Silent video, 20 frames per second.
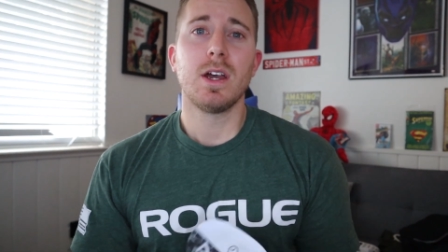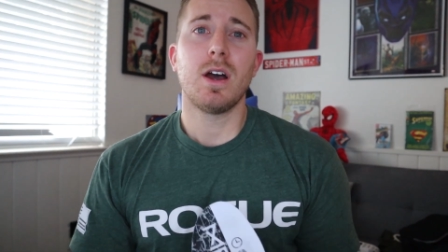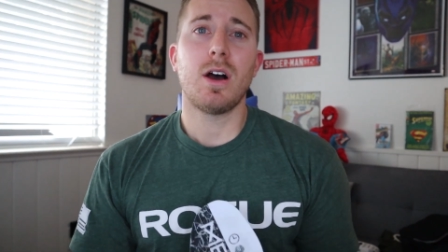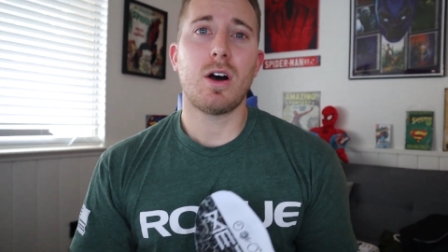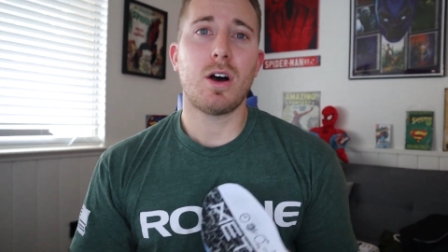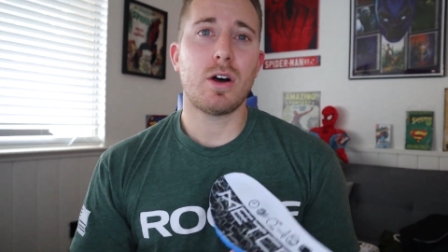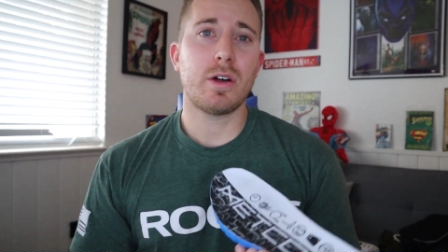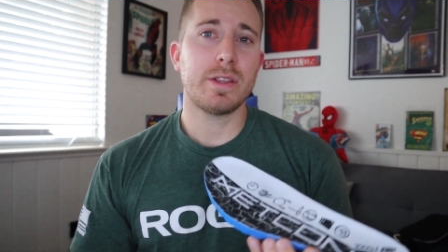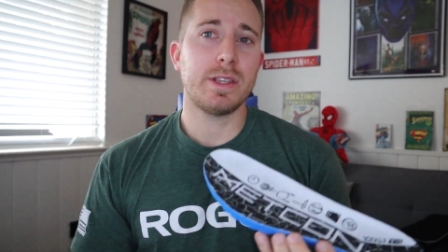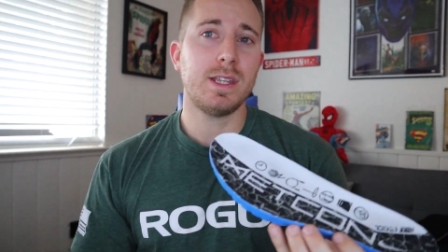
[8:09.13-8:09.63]

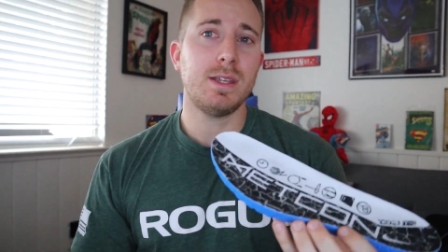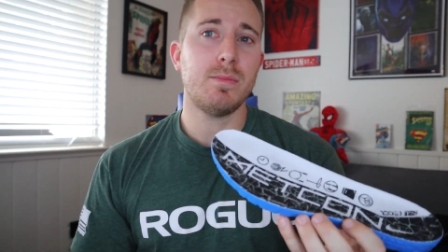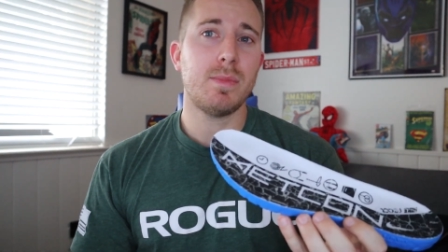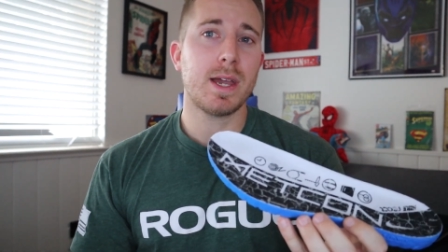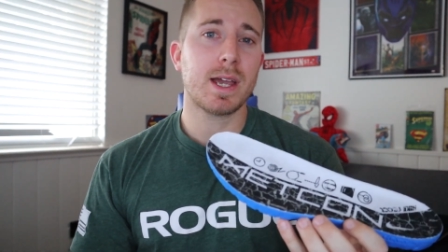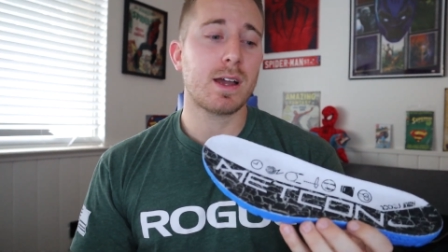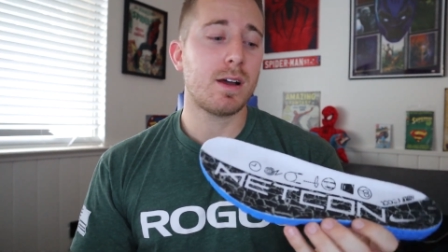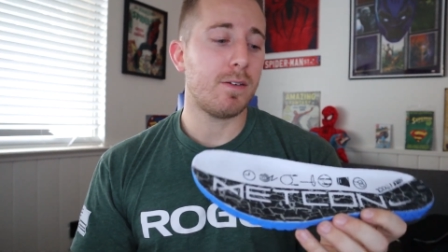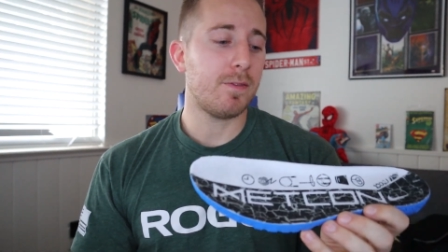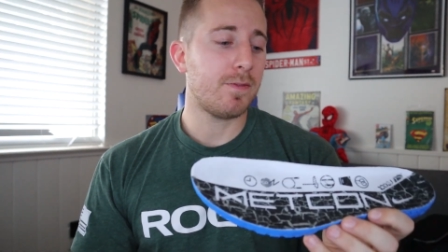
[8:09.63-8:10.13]
on the
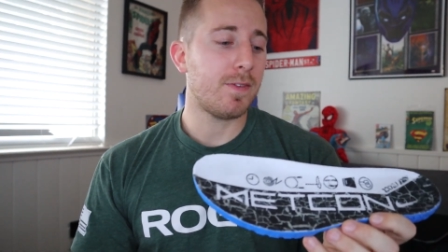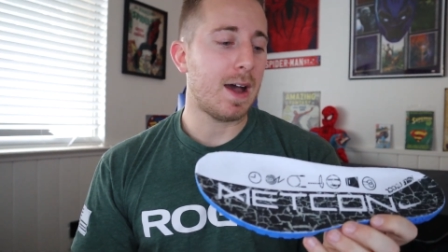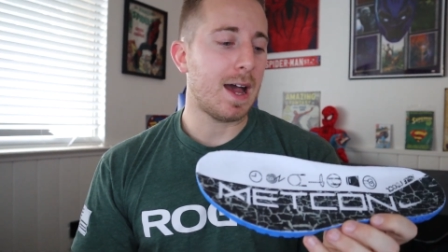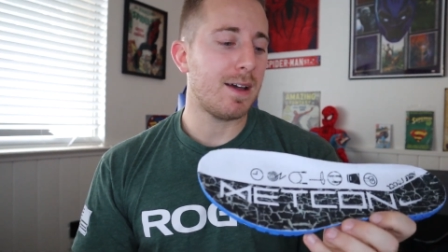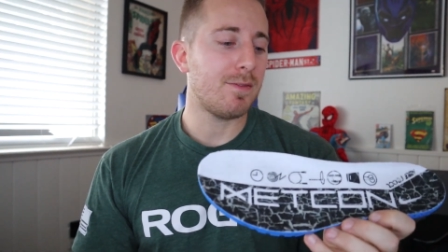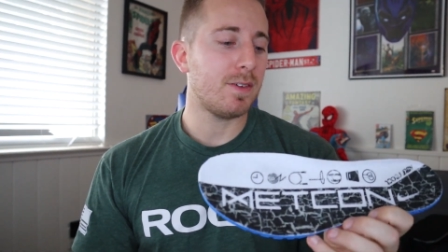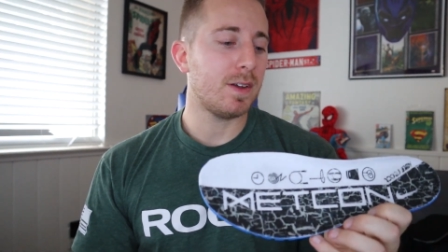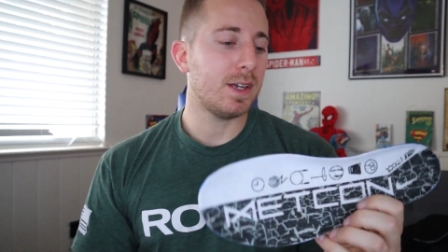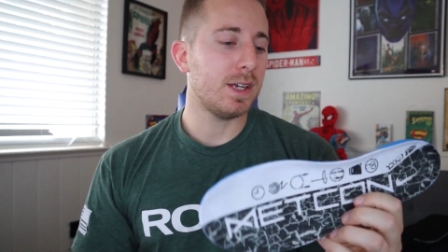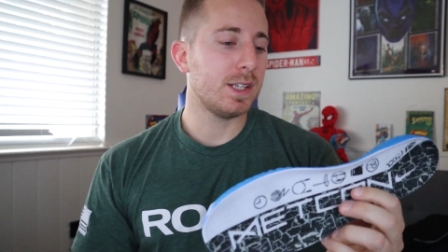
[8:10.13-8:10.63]
Metcon
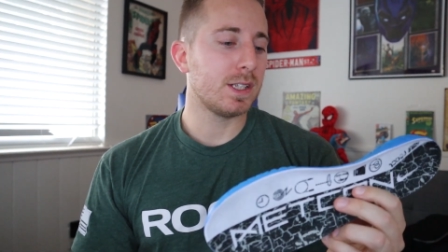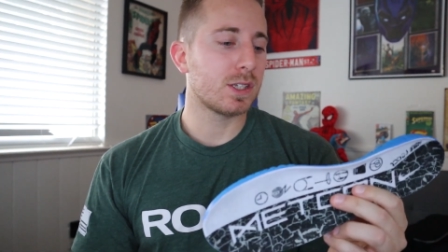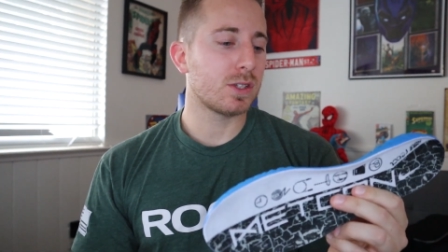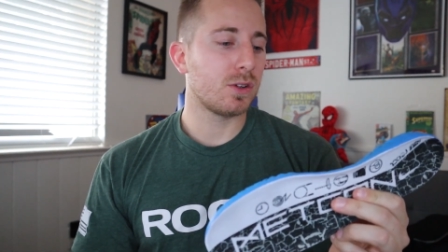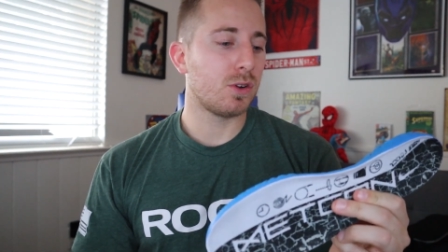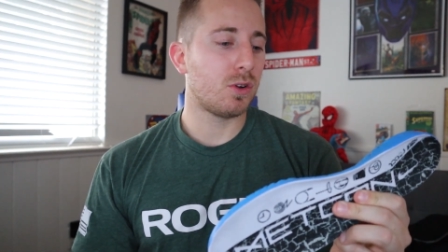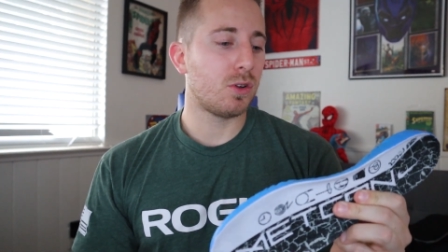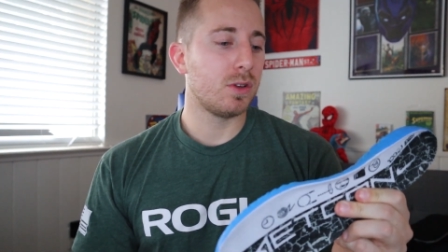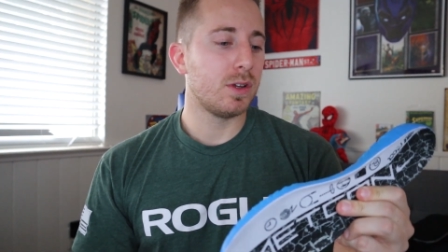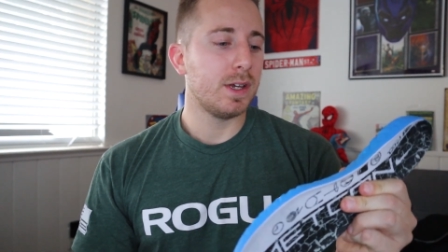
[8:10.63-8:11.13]
5
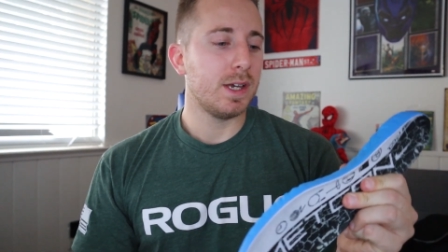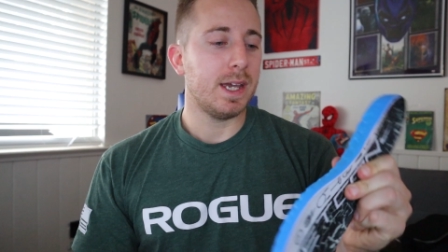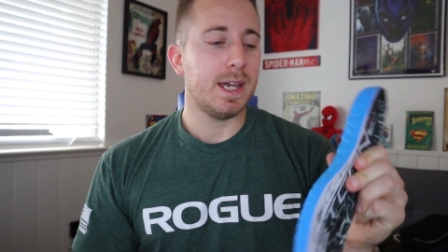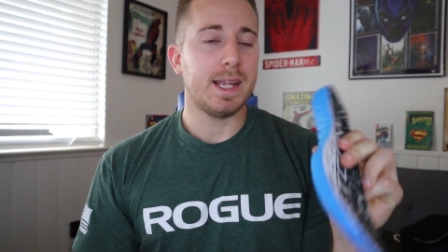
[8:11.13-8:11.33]
insole.